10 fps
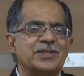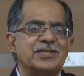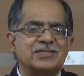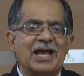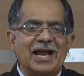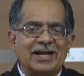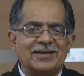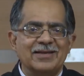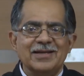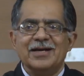with this
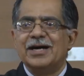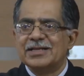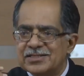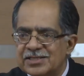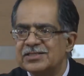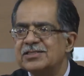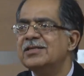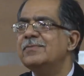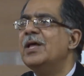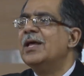act a
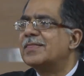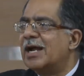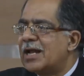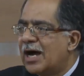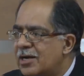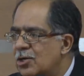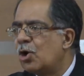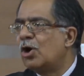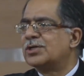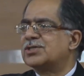system that
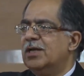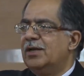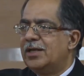unlocks